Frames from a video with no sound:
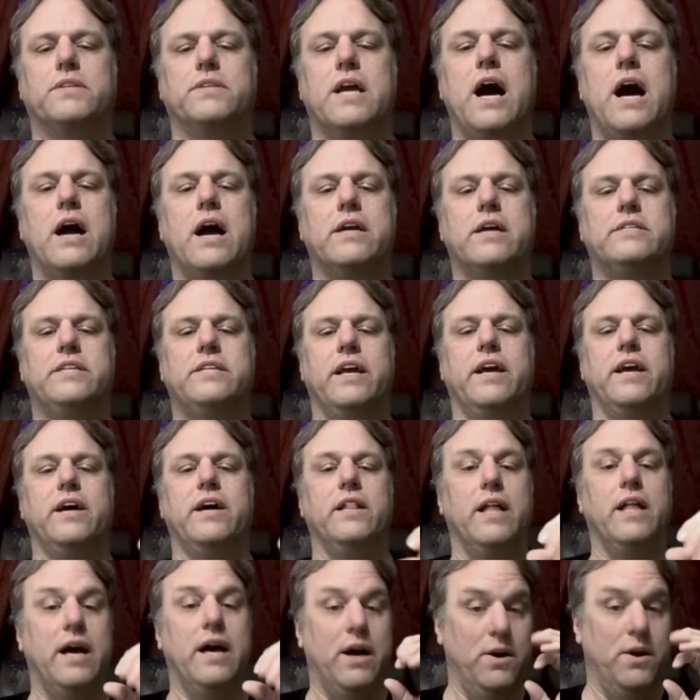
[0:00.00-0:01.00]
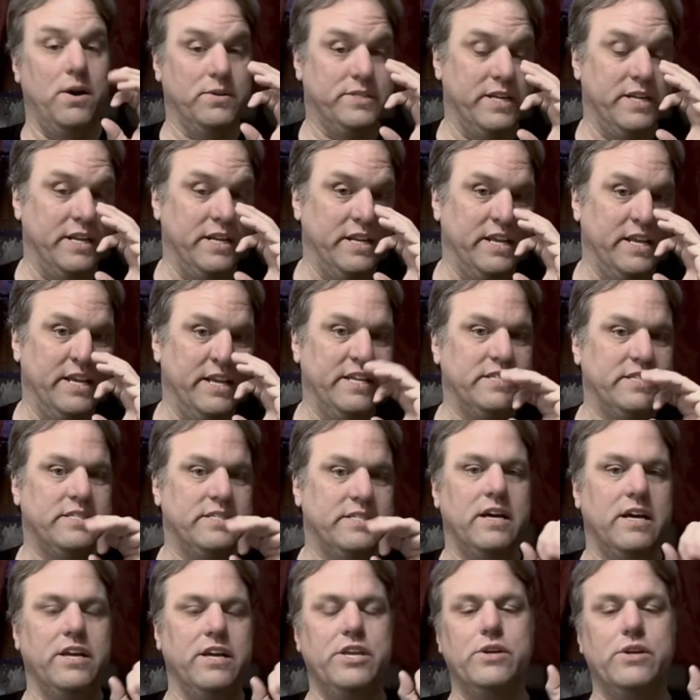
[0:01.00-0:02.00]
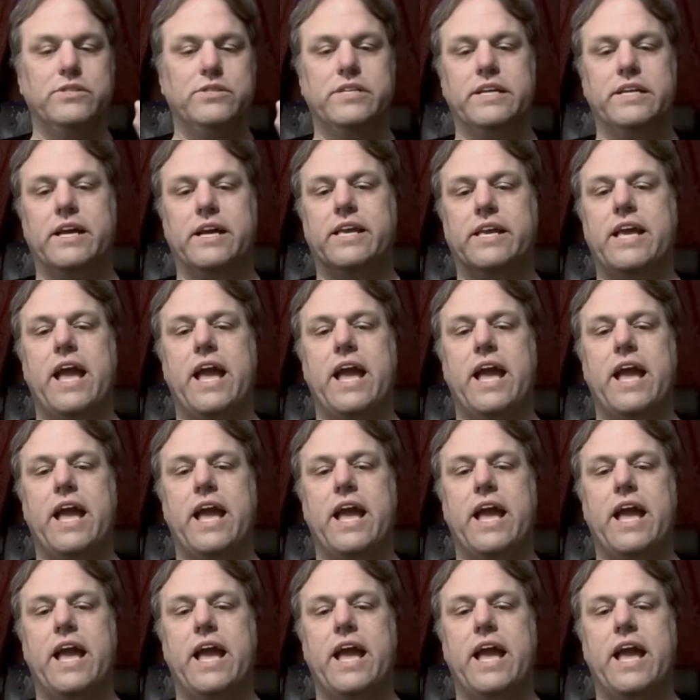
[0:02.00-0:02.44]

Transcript: cocktail out, and he's using a